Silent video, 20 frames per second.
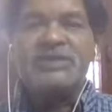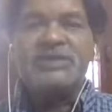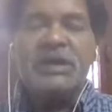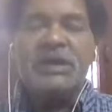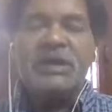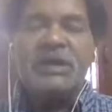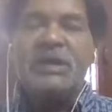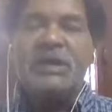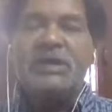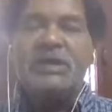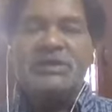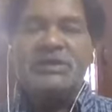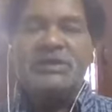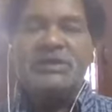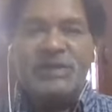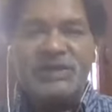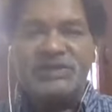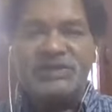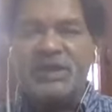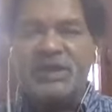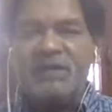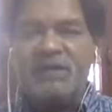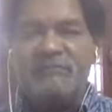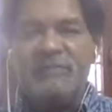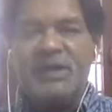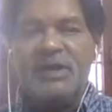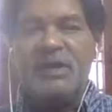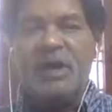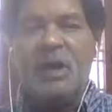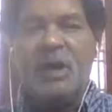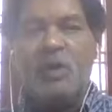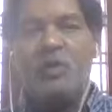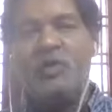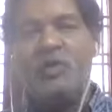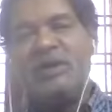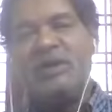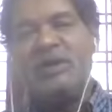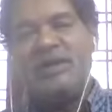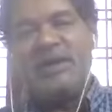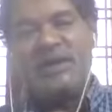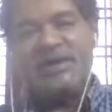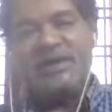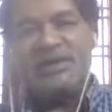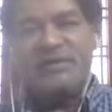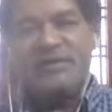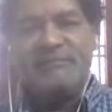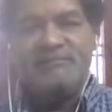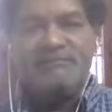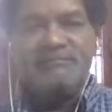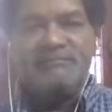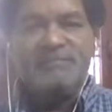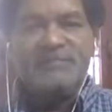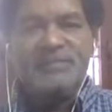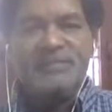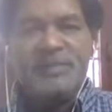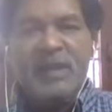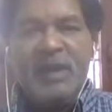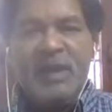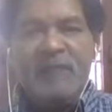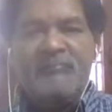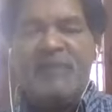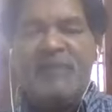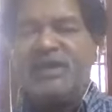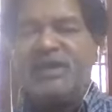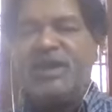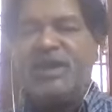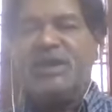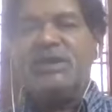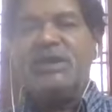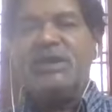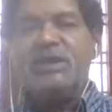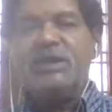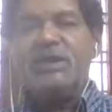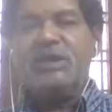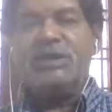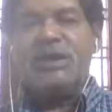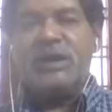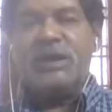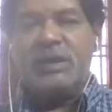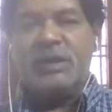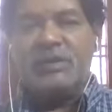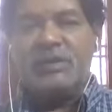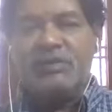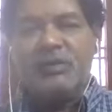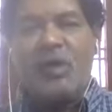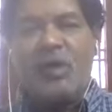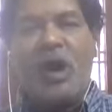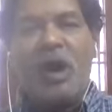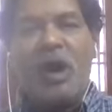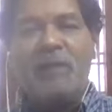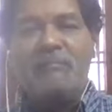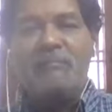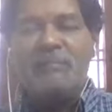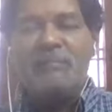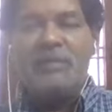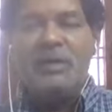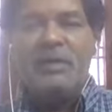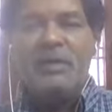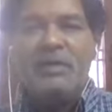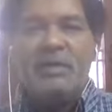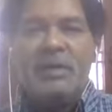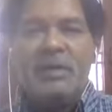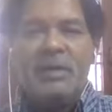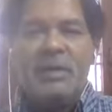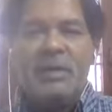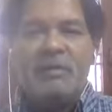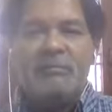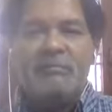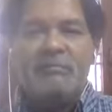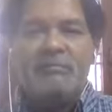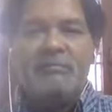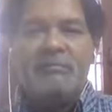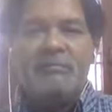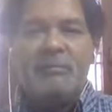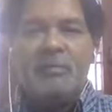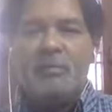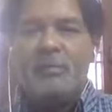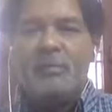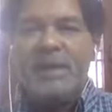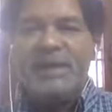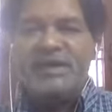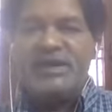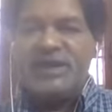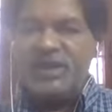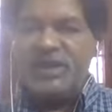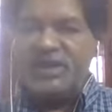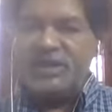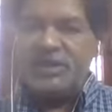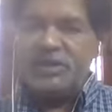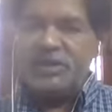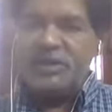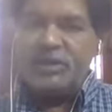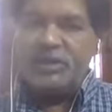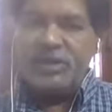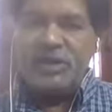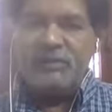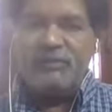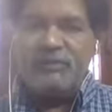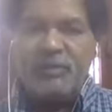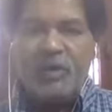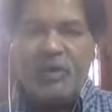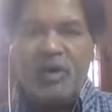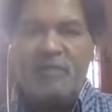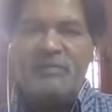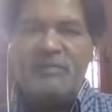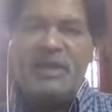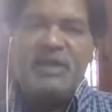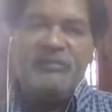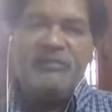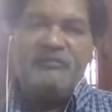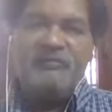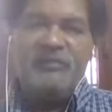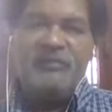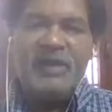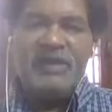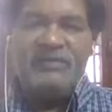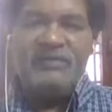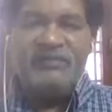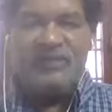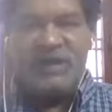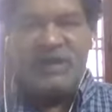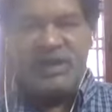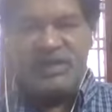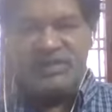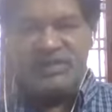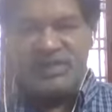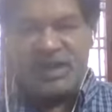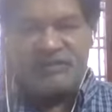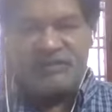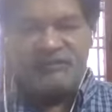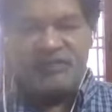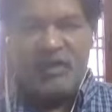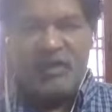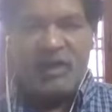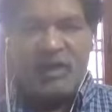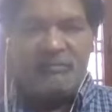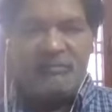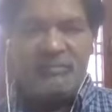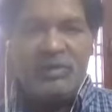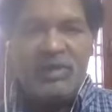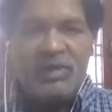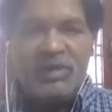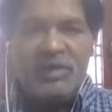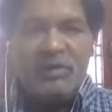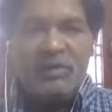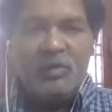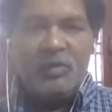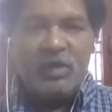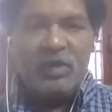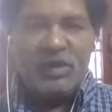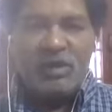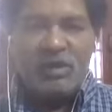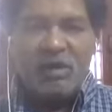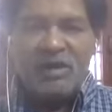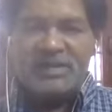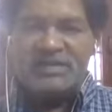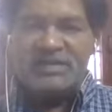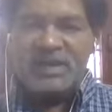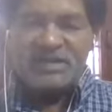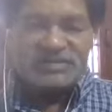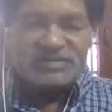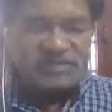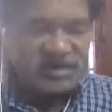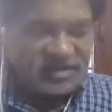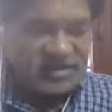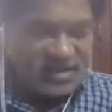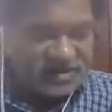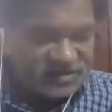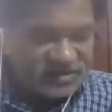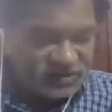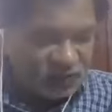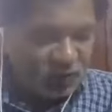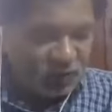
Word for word: Sir, this number, how we'll get? By taking into a form, by taking into a form and by filling that form, we'll call that thing as